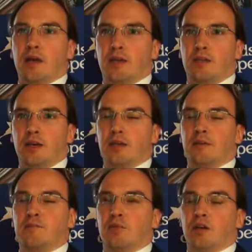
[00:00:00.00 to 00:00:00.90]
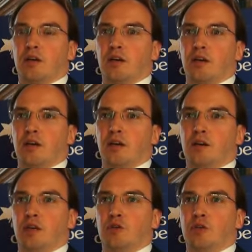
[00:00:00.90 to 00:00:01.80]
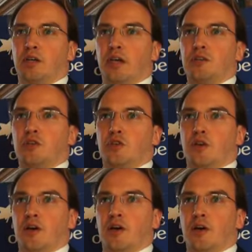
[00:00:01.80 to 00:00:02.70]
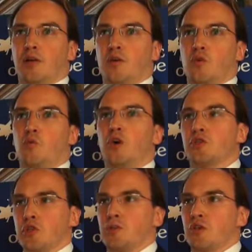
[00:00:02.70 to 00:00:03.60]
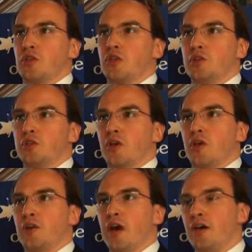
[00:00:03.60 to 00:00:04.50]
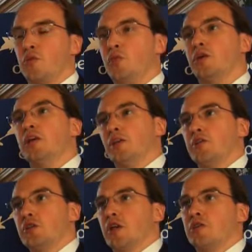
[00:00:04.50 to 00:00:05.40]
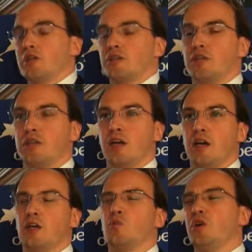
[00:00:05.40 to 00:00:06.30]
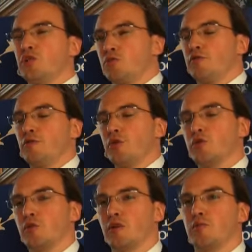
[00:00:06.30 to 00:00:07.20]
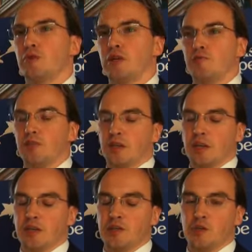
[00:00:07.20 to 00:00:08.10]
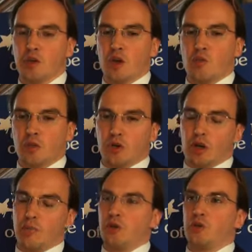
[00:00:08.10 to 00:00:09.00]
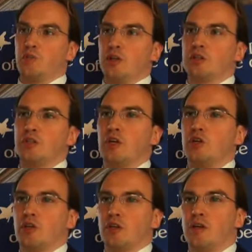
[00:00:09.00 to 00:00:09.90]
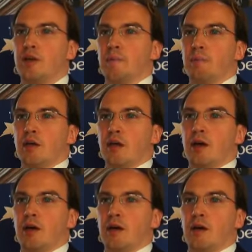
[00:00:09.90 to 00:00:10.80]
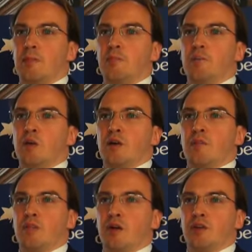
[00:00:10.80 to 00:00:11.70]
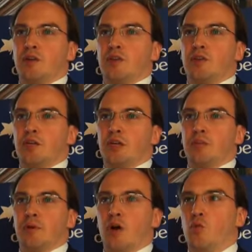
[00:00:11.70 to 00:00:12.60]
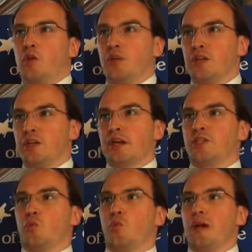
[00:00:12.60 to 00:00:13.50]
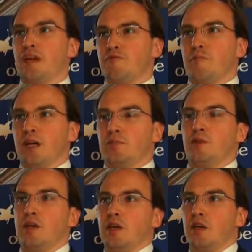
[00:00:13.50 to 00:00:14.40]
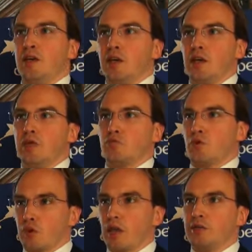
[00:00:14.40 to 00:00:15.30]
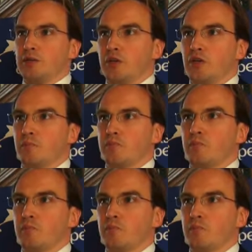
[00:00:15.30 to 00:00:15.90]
And then if you look at what some of the things are that we're not discussing today, it was referred to very briefly, is we talk about urbanization. But thinking about what the next wave might be is ruralization.